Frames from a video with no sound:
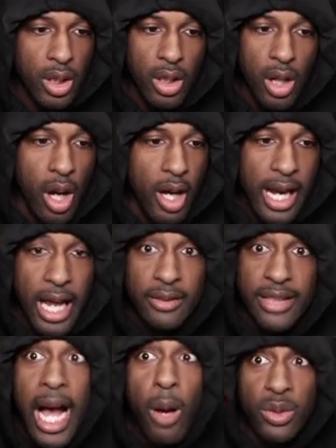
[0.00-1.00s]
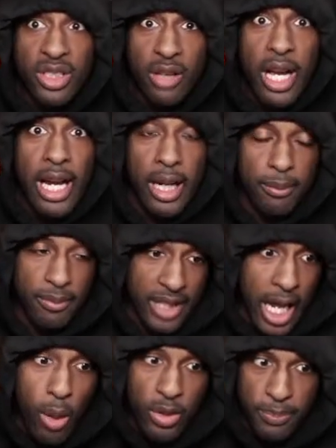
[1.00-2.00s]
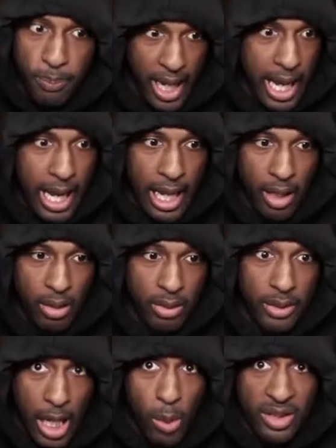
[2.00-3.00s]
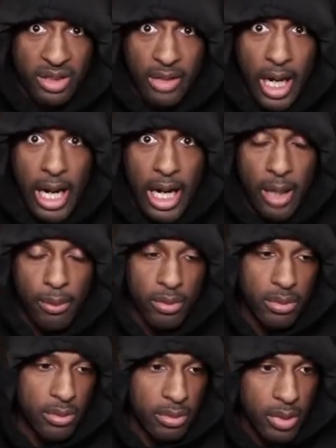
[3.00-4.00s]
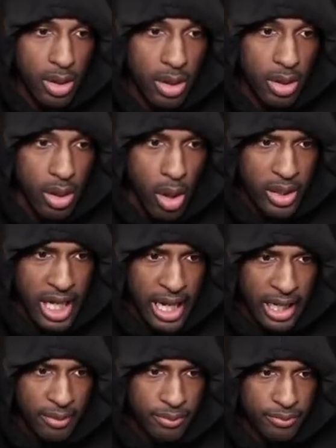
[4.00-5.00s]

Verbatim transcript: Oh, that, that was lame. That was bad. That was lame. Okay.